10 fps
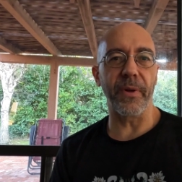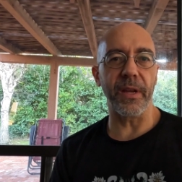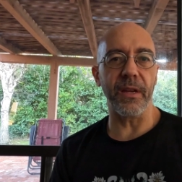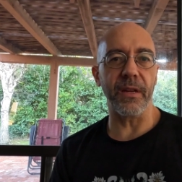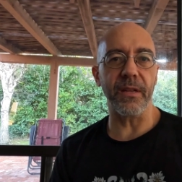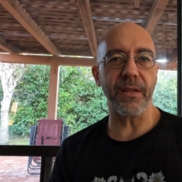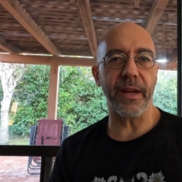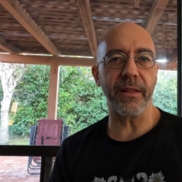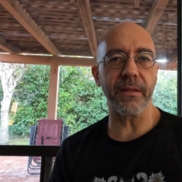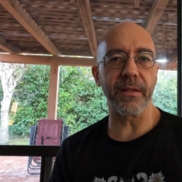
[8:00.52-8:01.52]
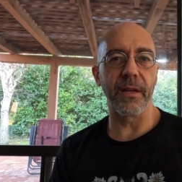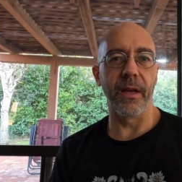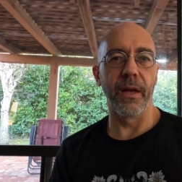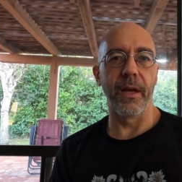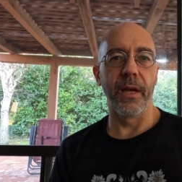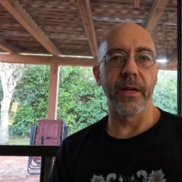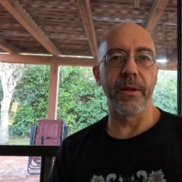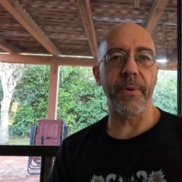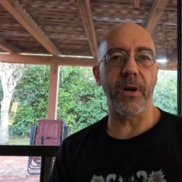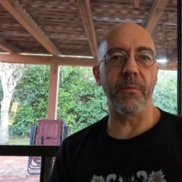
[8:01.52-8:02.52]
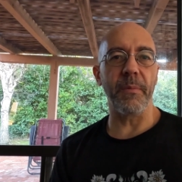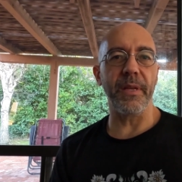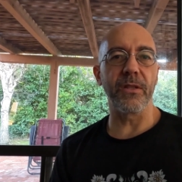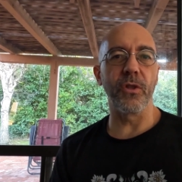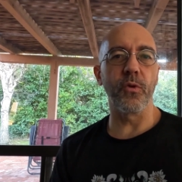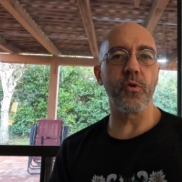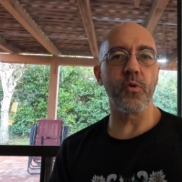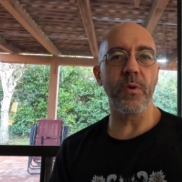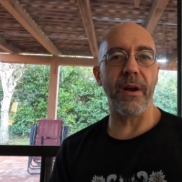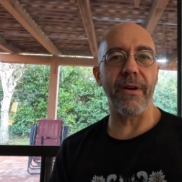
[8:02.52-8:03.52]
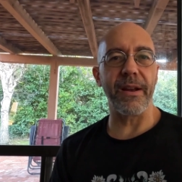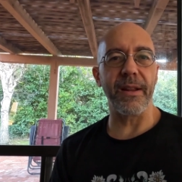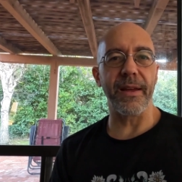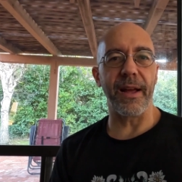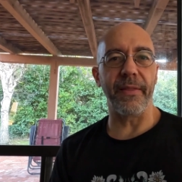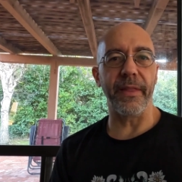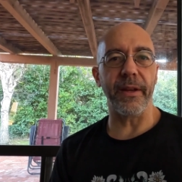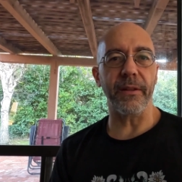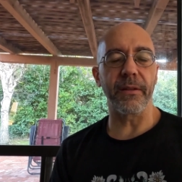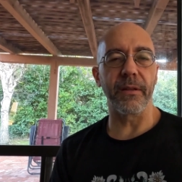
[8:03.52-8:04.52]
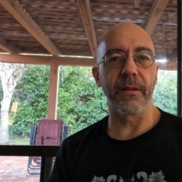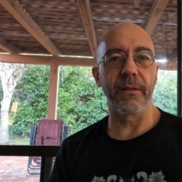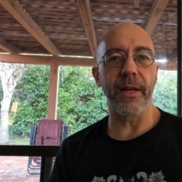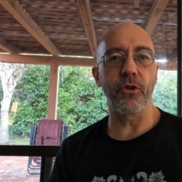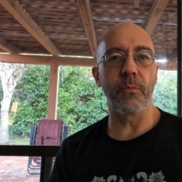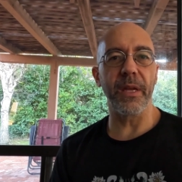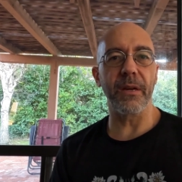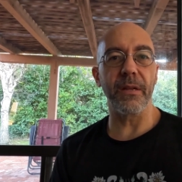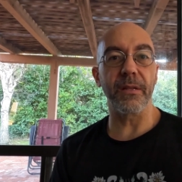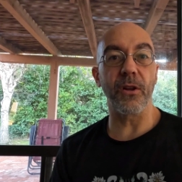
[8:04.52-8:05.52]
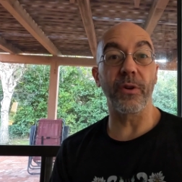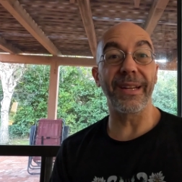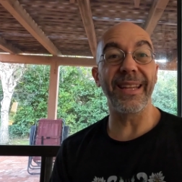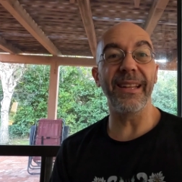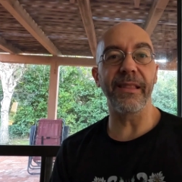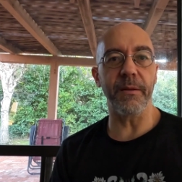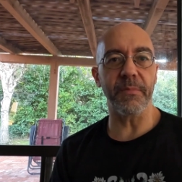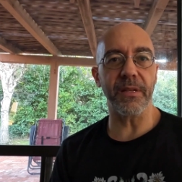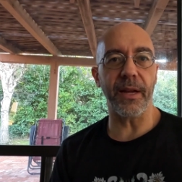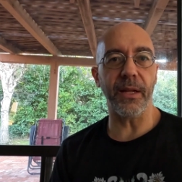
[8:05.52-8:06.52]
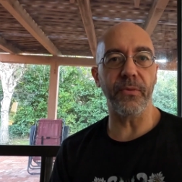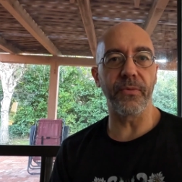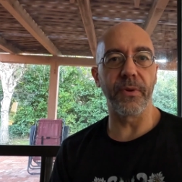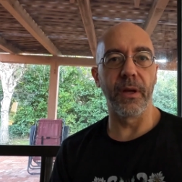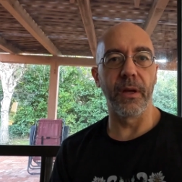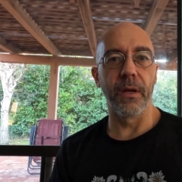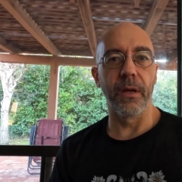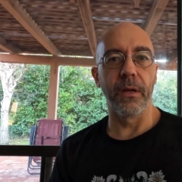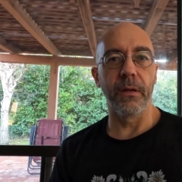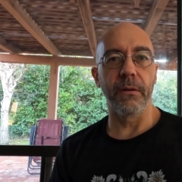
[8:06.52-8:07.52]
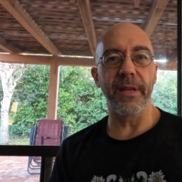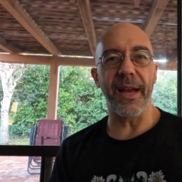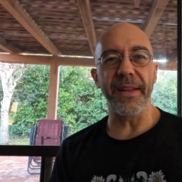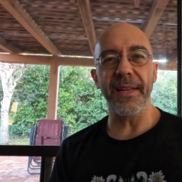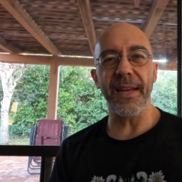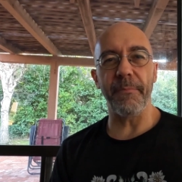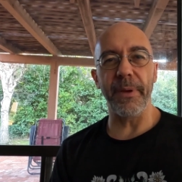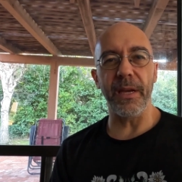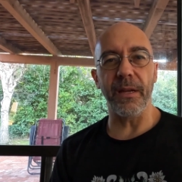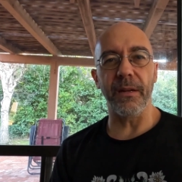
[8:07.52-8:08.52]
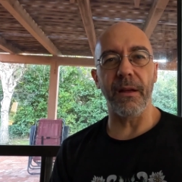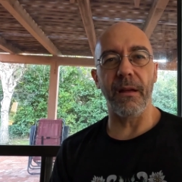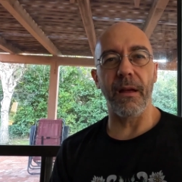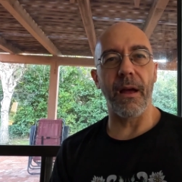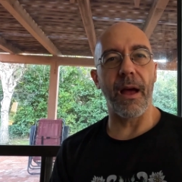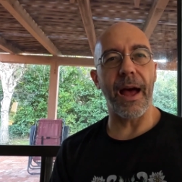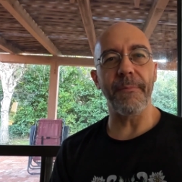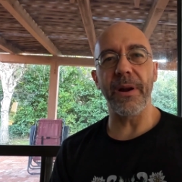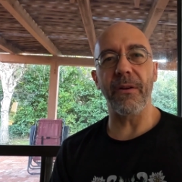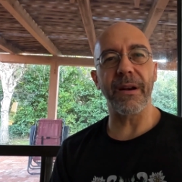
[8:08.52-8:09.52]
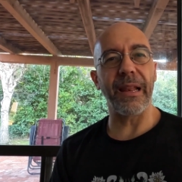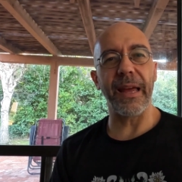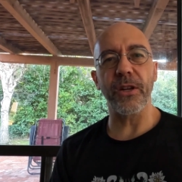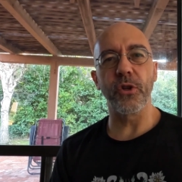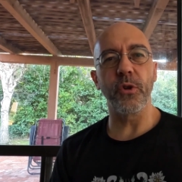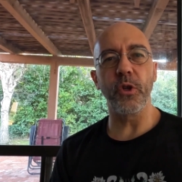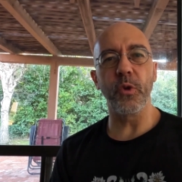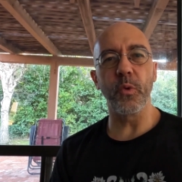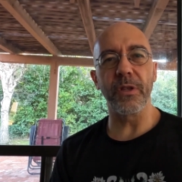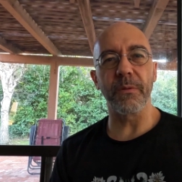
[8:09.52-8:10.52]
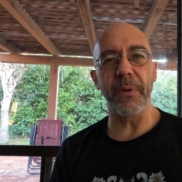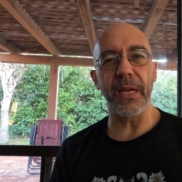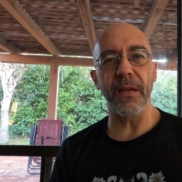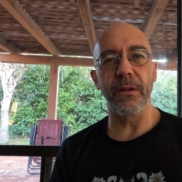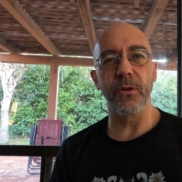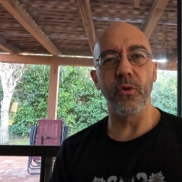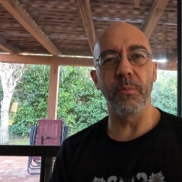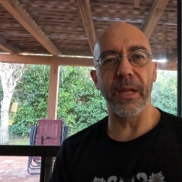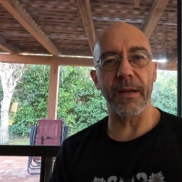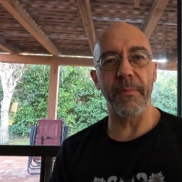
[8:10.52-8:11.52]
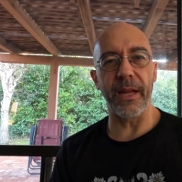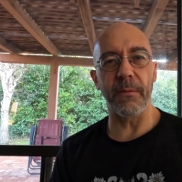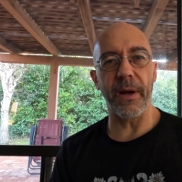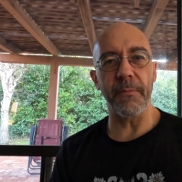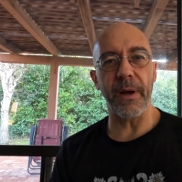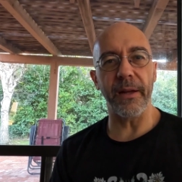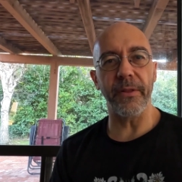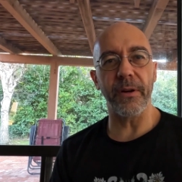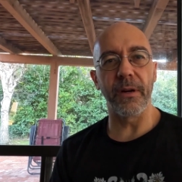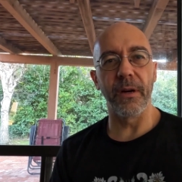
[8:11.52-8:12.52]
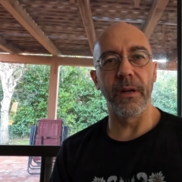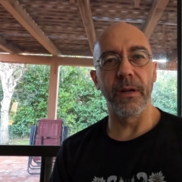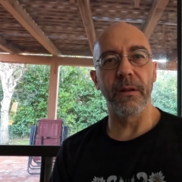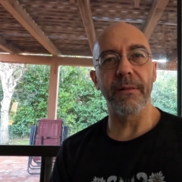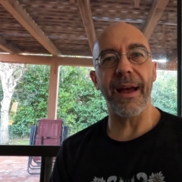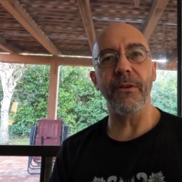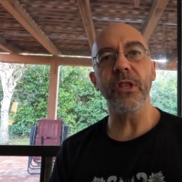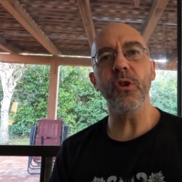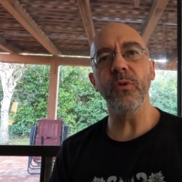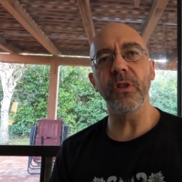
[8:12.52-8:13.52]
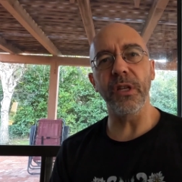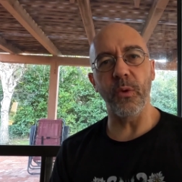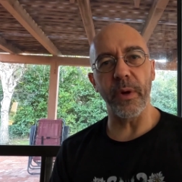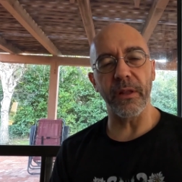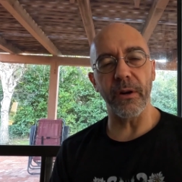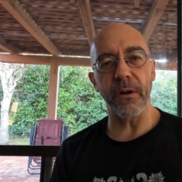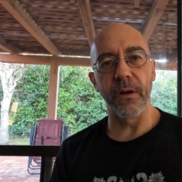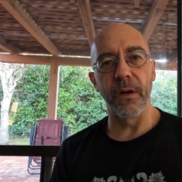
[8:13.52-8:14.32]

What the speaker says: freeing his hands. The problem is, no sooner had he done that Tomyris' son killed himself. The idea being, I'm not gonna let you use me to blackmail my mother. Now you deal with her.